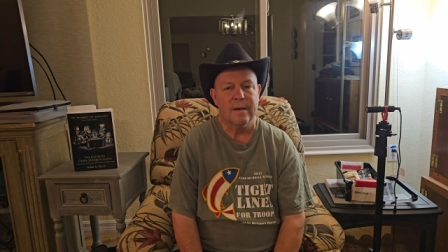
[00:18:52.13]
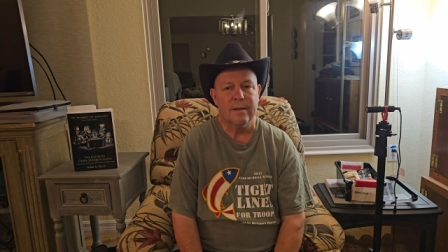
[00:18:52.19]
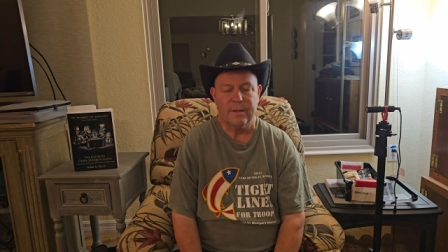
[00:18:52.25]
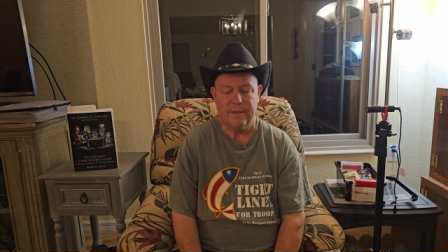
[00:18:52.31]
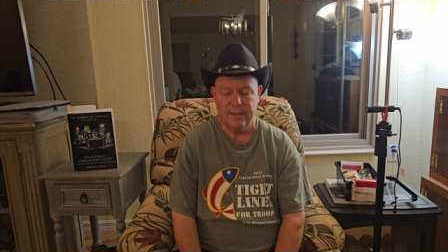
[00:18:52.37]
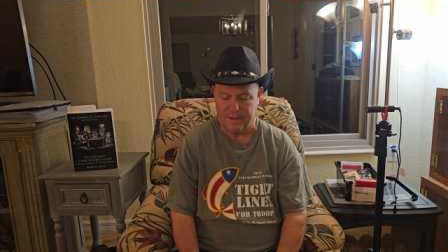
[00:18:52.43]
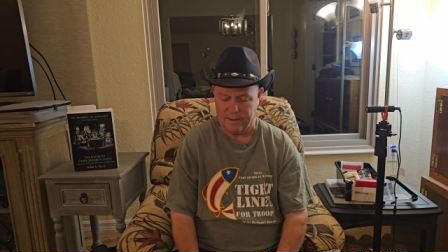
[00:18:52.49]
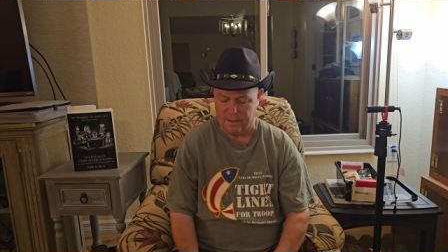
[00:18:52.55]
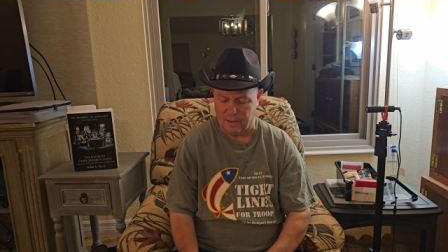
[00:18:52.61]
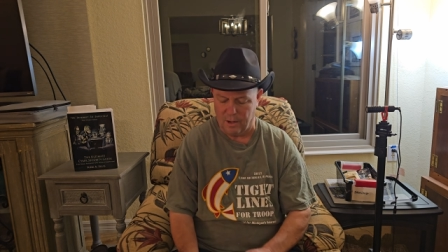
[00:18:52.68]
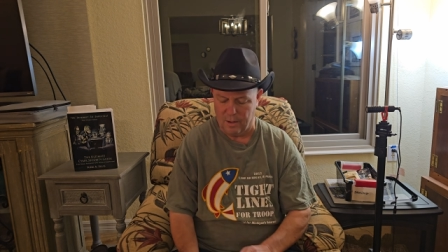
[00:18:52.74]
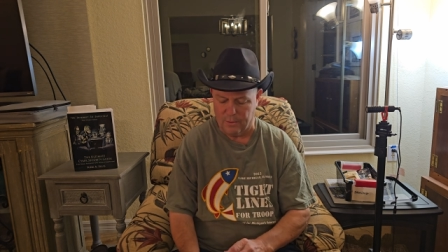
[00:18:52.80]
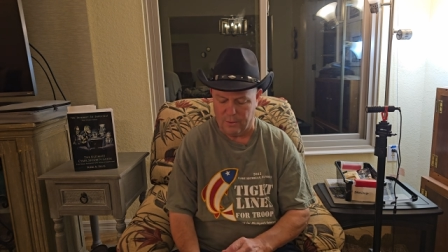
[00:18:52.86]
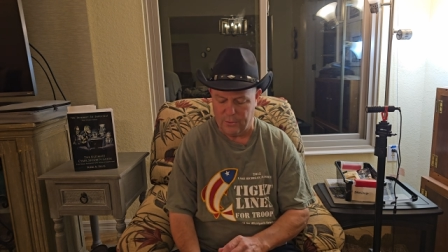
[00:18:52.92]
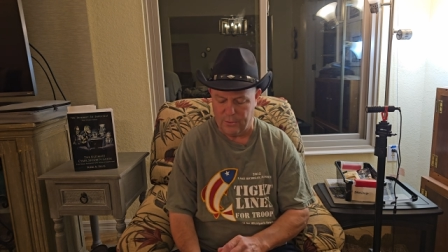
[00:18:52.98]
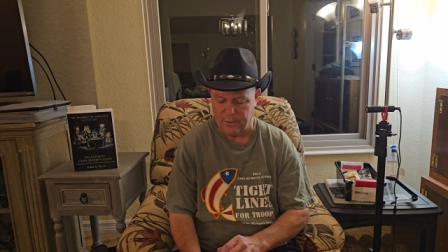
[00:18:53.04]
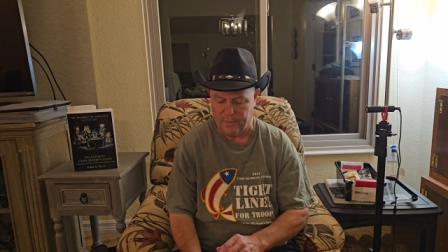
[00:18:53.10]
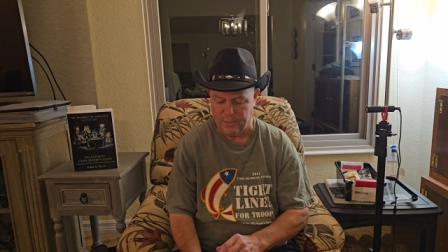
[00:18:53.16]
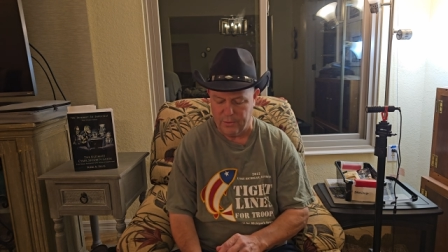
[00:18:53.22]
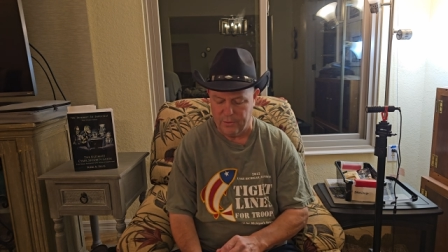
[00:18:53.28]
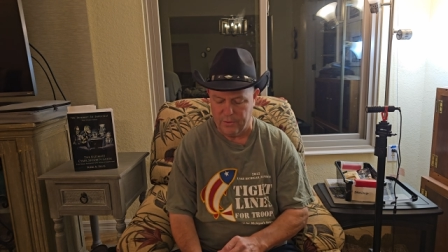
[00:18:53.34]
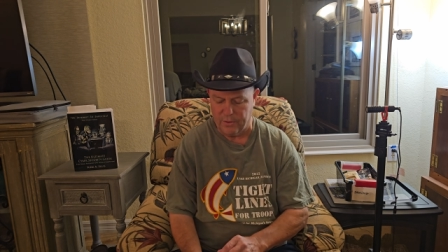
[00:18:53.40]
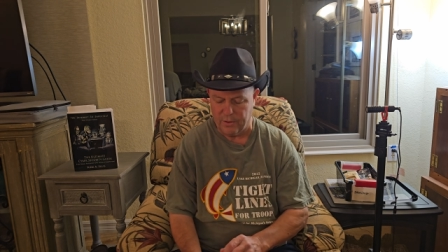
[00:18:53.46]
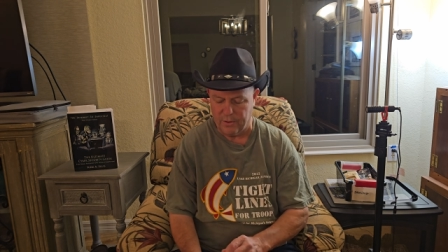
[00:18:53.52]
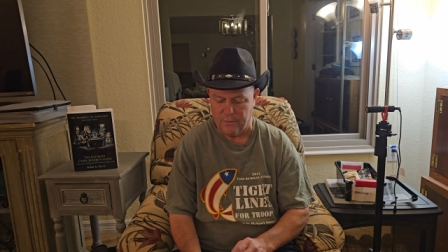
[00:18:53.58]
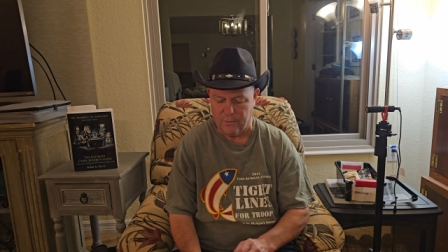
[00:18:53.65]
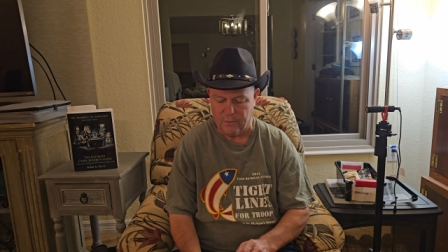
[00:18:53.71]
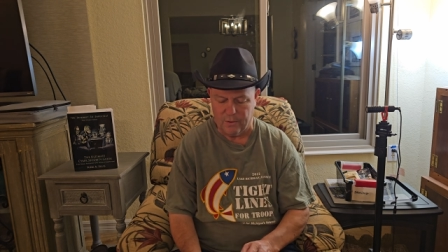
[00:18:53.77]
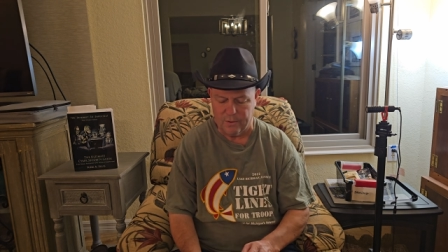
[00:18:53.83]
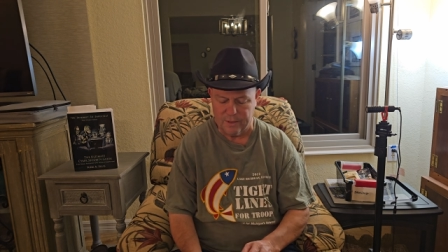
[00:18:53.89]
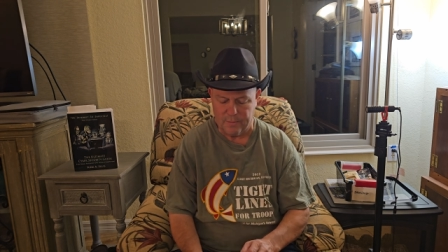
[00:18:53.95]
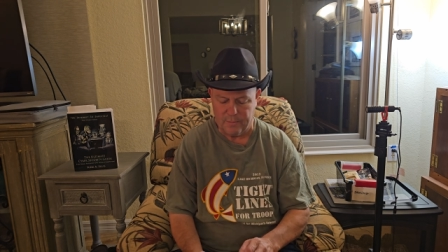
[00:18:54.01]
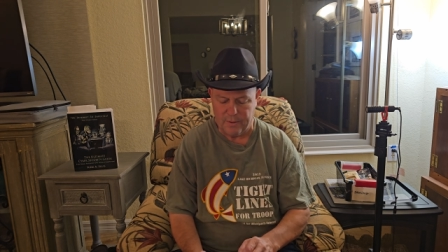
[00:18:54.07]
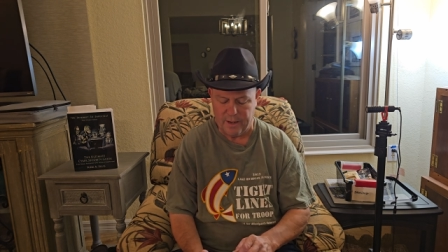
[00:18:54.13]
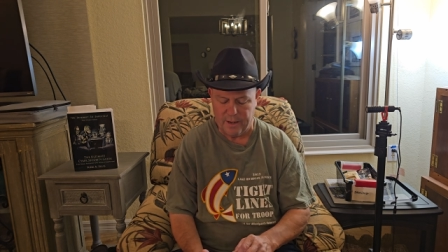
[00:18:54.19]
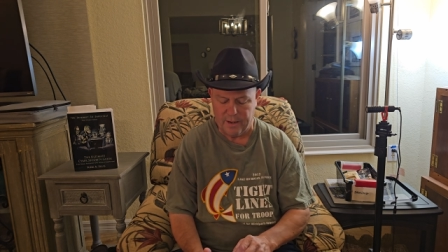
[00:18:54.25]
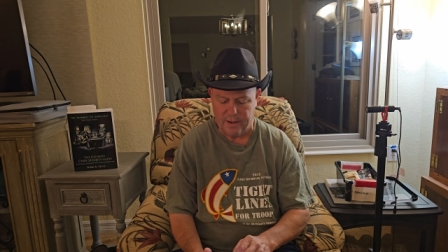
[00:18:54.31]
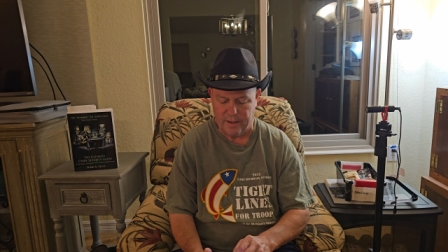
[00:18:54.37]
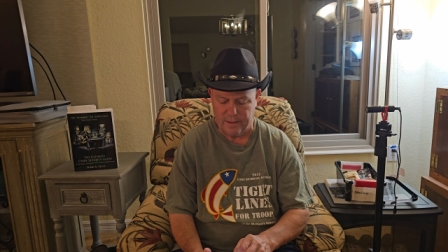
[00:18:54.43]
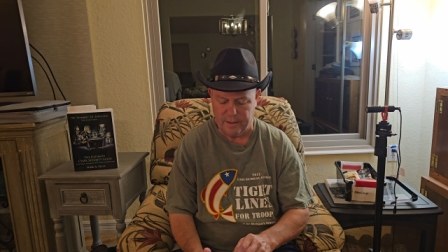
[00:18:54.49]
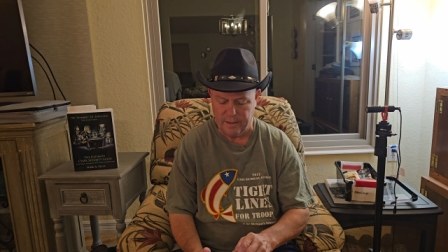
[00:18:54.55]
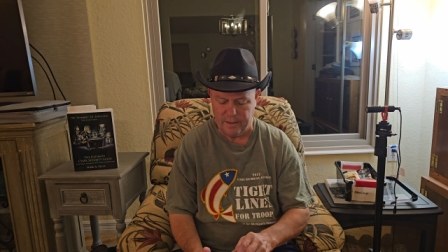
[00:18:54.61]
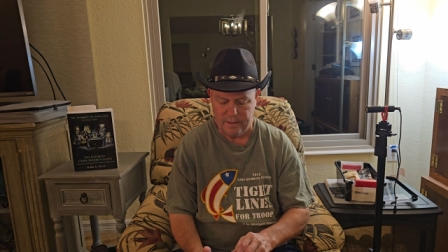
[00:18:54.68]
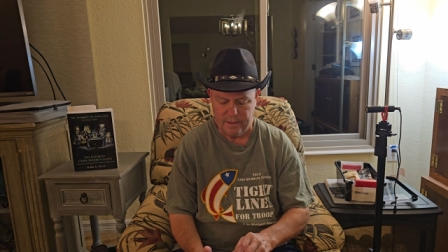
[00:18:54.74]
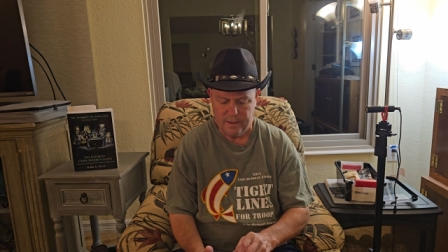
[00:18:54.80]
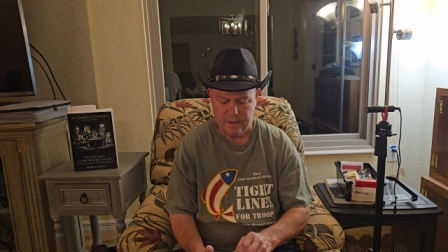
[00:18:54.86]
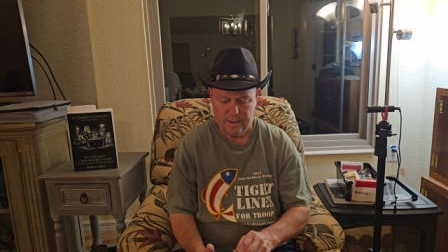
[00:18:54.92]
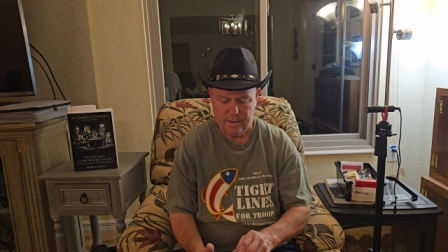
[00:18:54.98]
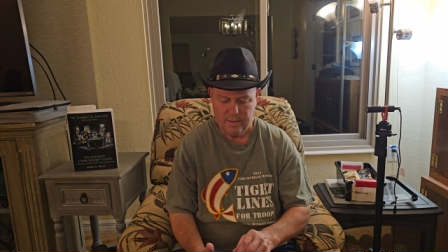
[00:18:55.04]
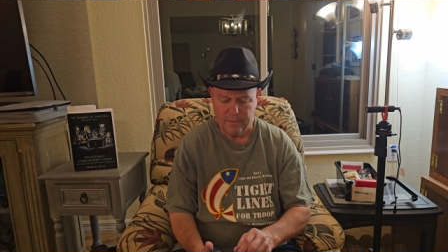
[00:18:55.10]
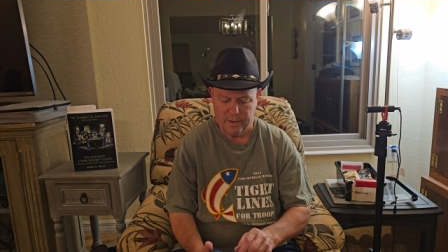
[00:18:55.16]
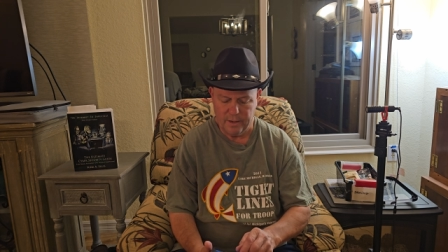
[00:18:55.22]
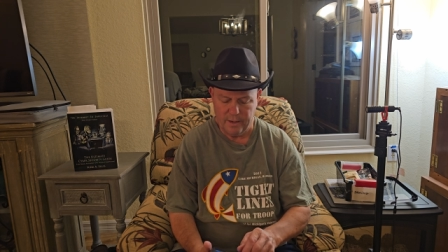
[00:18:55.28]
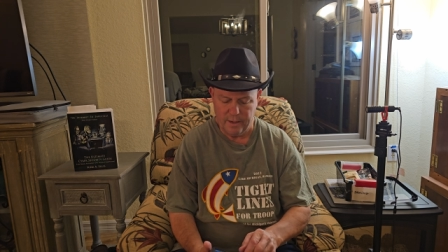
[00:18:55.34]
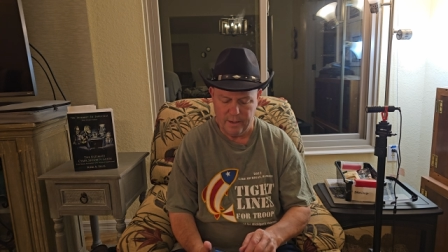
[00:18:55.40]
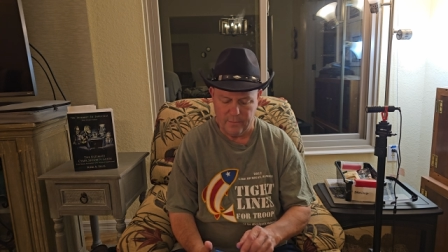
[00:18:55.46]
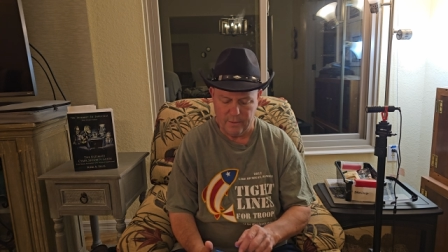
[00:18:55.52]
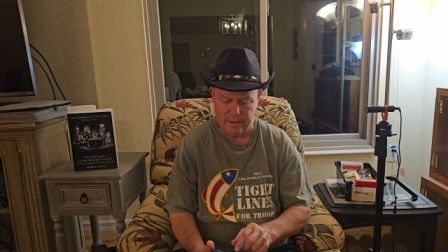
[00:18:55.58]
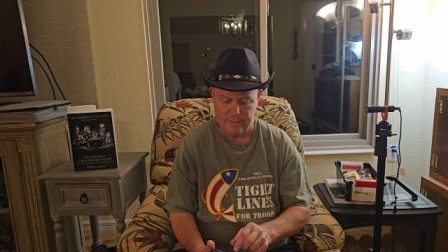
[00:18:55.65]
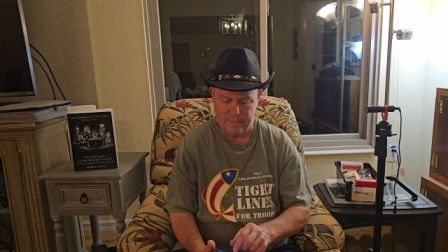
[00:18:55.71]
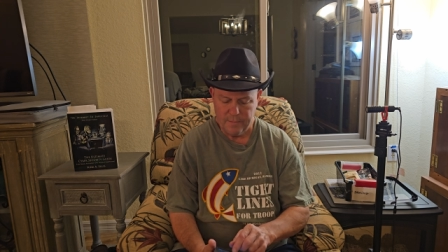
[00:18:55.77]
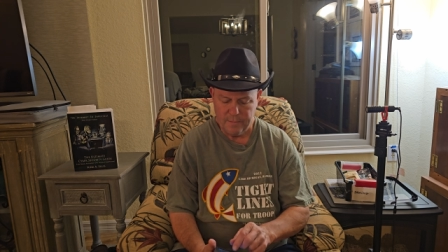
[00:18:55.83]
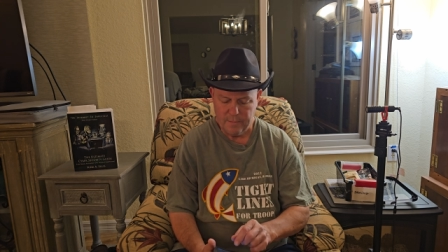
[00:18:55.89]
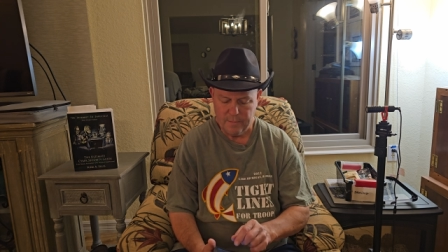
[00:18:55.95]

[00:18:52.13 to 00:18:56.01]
think global thermonuclear war is a bad idea. But anyway,